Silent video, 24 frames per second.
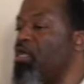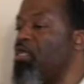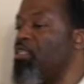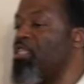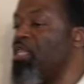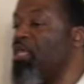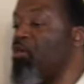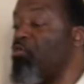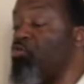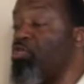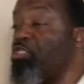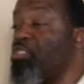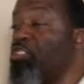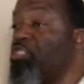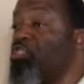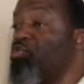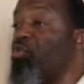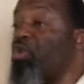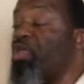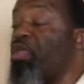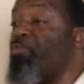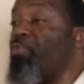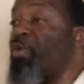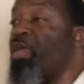they would
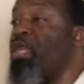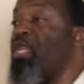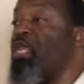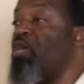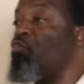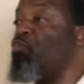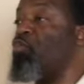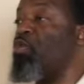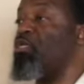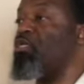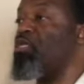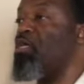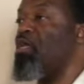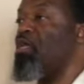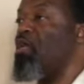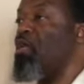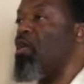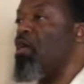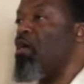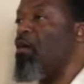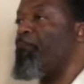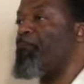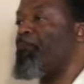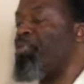sweep and it would
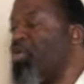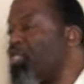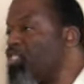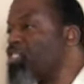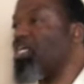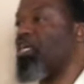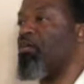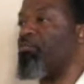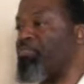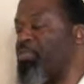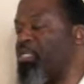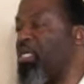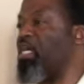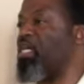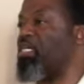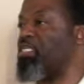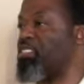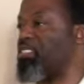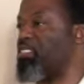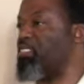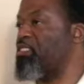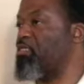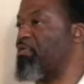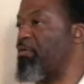push up
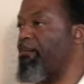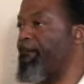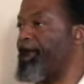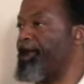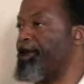dust